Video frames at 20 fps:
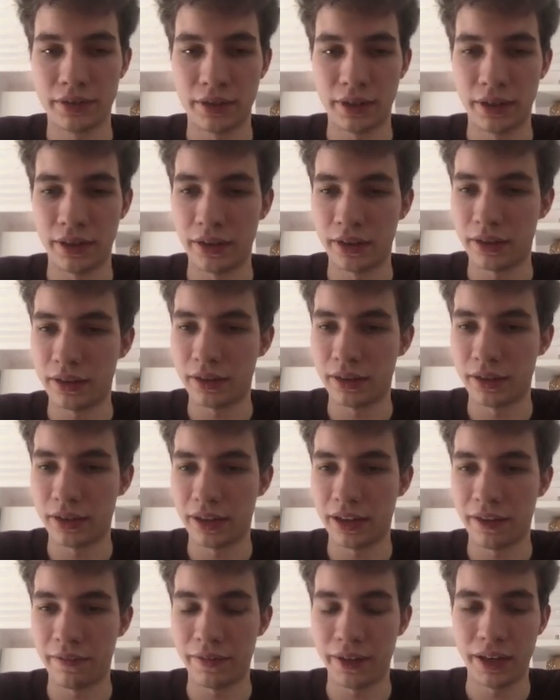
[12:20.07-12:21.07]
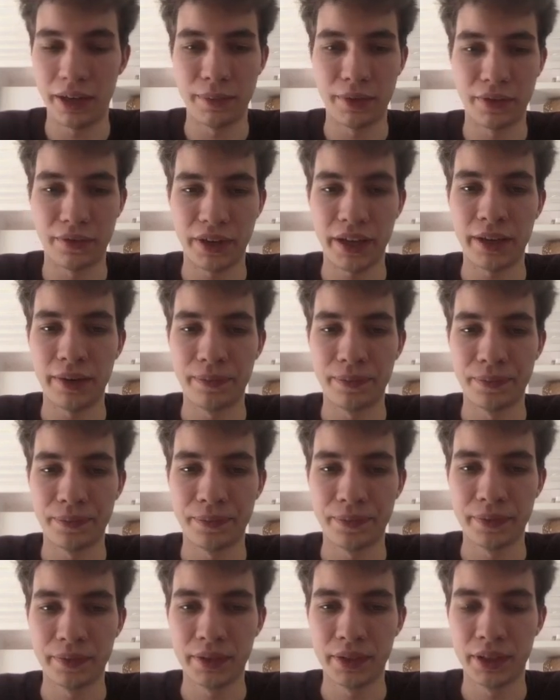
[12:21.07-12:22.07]
in the kth element of A
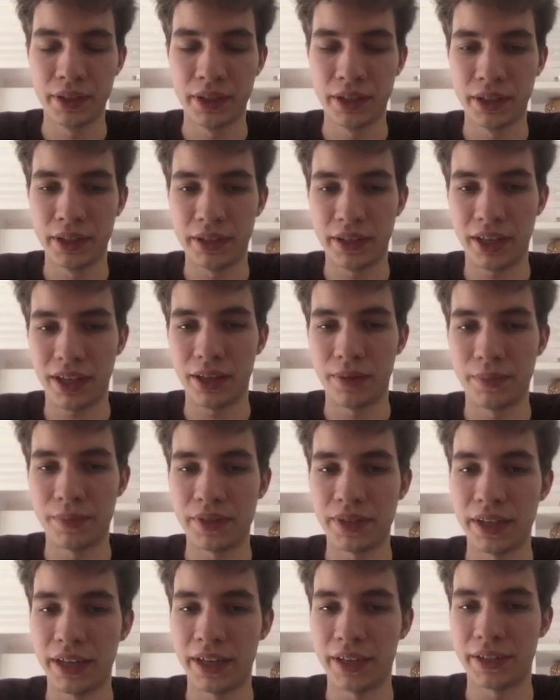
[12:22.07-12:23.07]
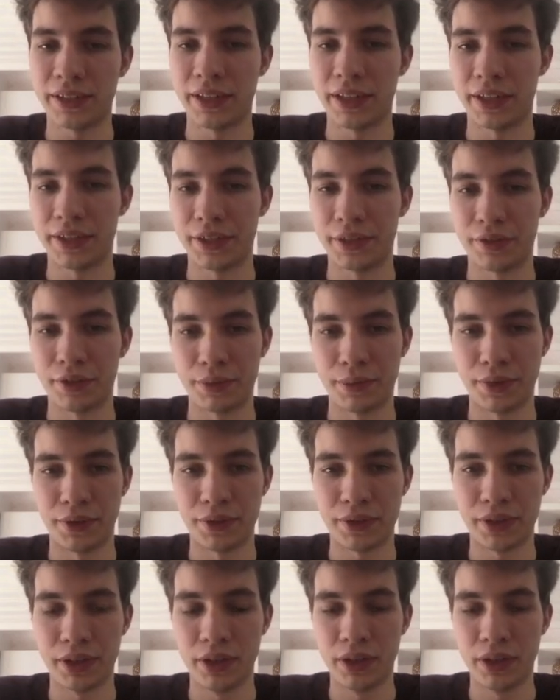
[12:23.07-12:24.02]
times xt transposed.